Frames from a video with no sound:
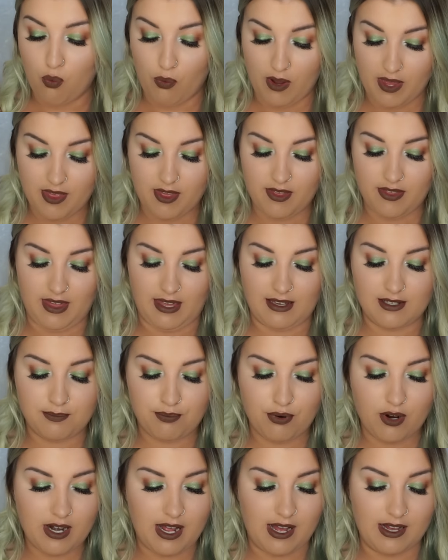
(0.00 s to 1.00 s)
with these
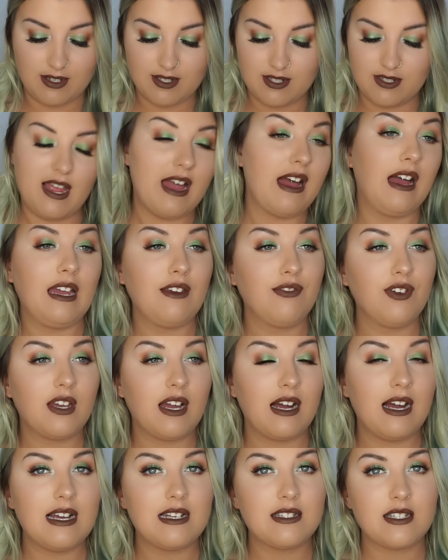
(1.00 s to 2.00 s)
products. Now, if you
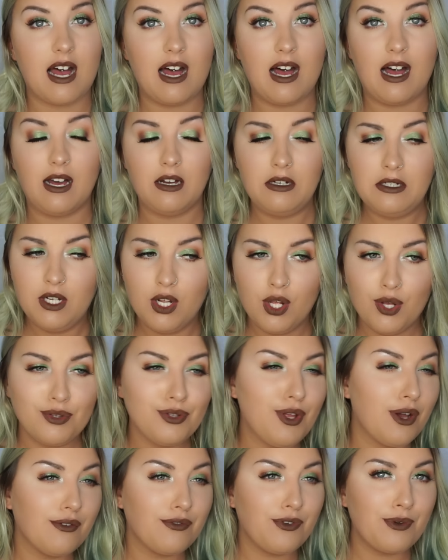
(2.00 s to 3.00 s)
guys are
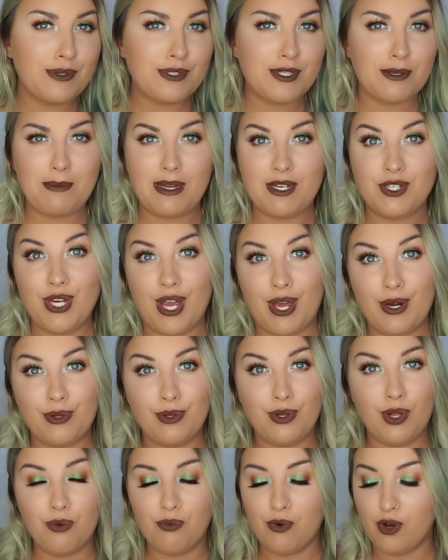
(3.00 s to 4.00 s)
long viewers of my
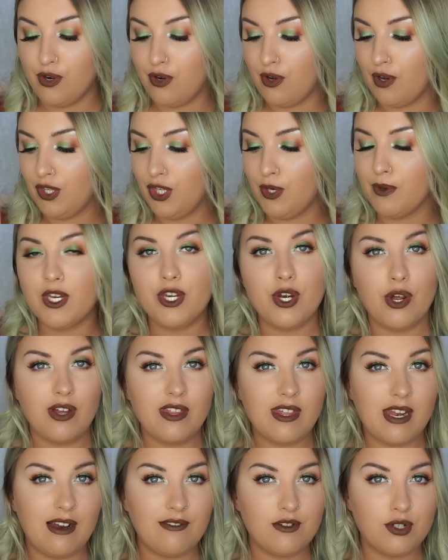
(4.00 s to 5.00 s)
channel or whatnot, you would
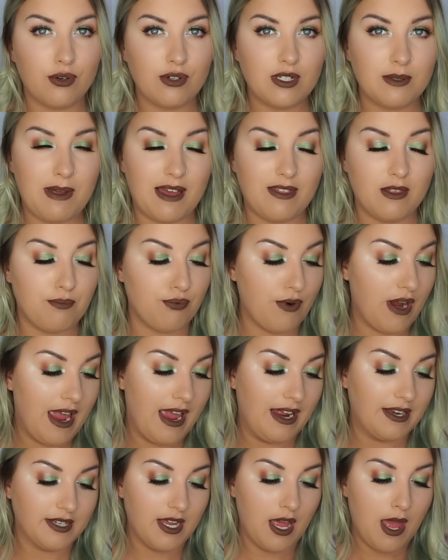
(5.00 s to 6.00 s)
know that I've talked about the
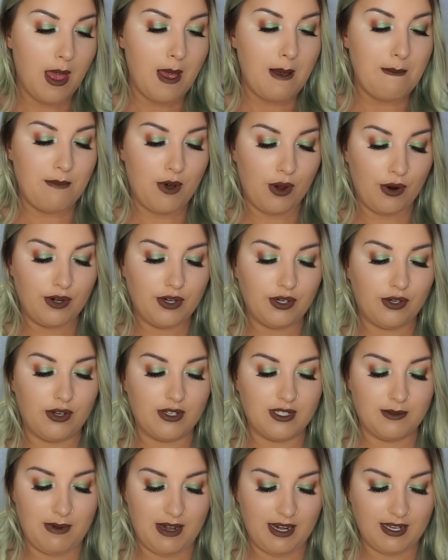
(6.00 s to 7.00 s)
brand Mode
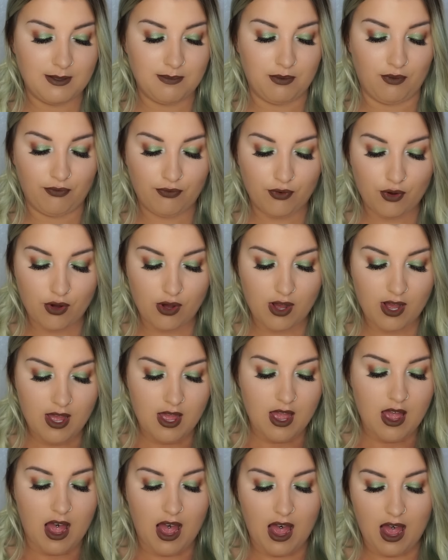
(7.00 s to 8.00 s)
Cosmetics before.
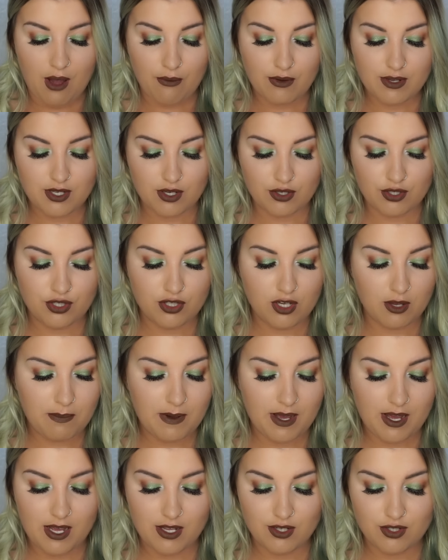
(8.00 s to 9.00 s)
I was
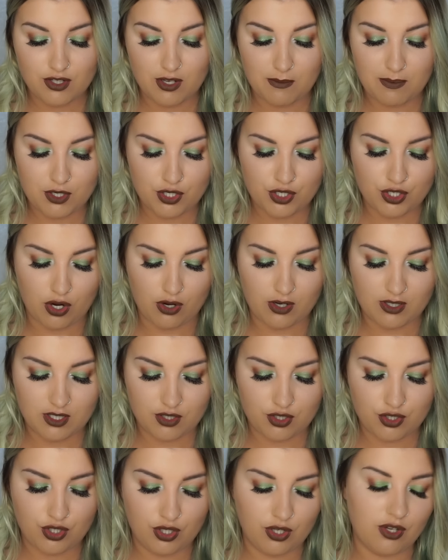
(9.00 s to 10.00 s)
super, super
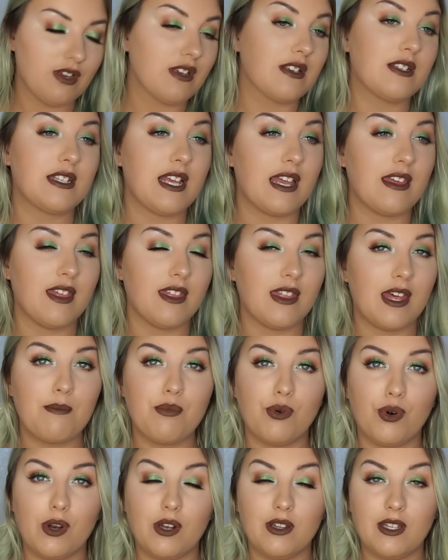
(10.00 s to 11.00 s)
shocked to see that they
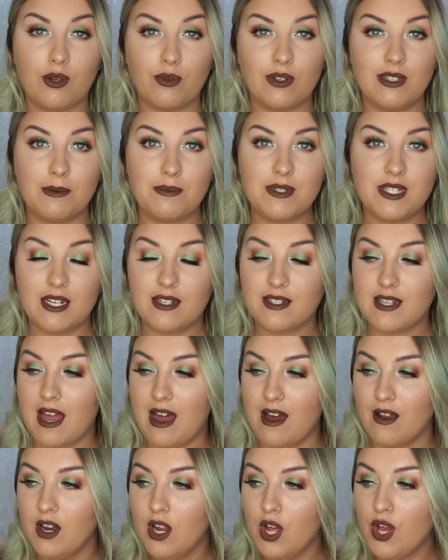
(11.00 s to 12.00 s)
bought liquid lipsticks
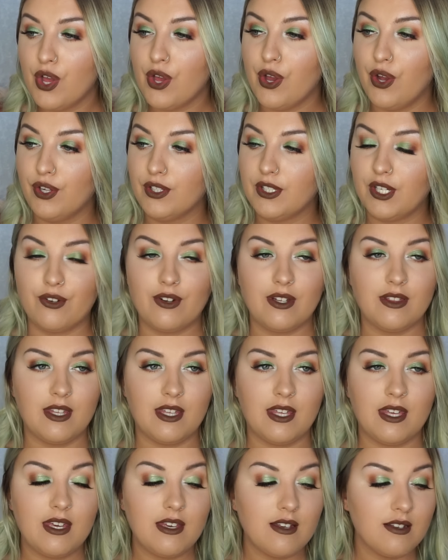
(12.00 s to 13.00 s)
out earlier in the
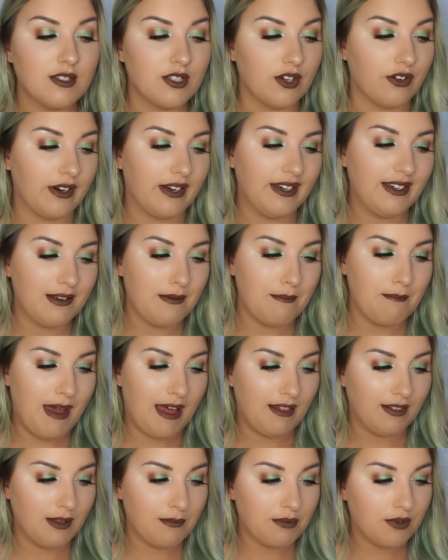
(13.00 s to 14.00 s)
year, sorry,
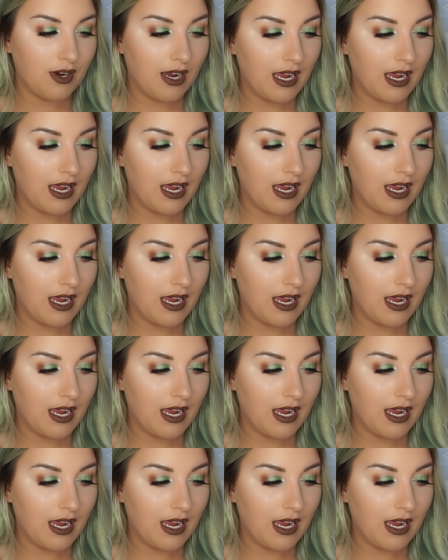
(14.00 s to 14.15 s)
matte lip